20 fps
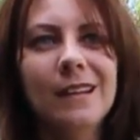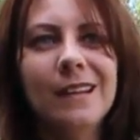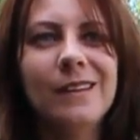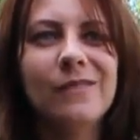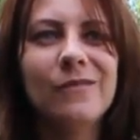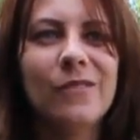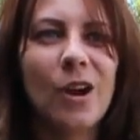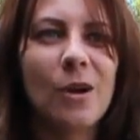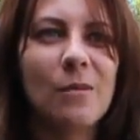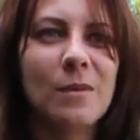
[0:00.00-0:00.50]

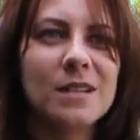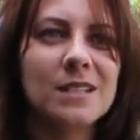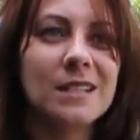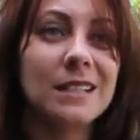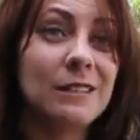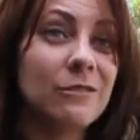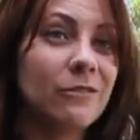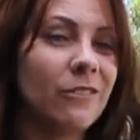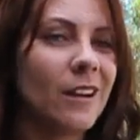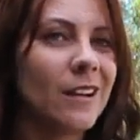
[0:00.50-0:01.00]

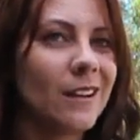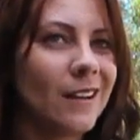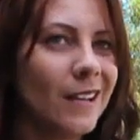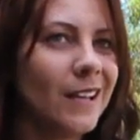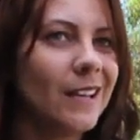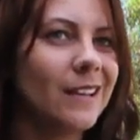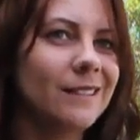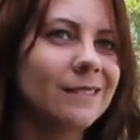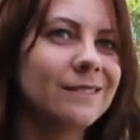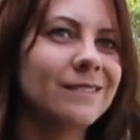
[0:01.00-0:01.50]
environmentally
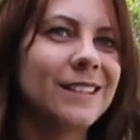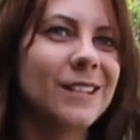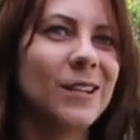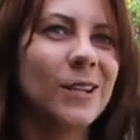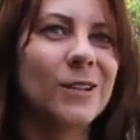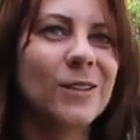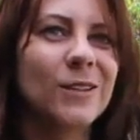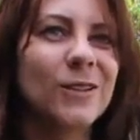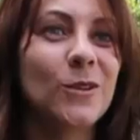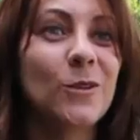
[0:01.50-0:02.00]
friendly, you
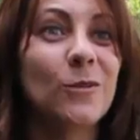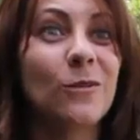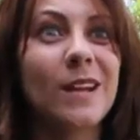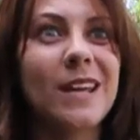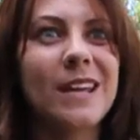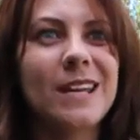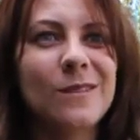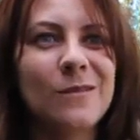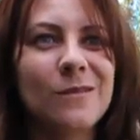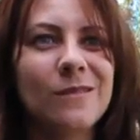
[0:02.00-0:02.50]
know,
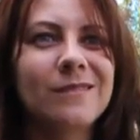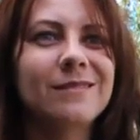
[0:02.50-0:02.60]
green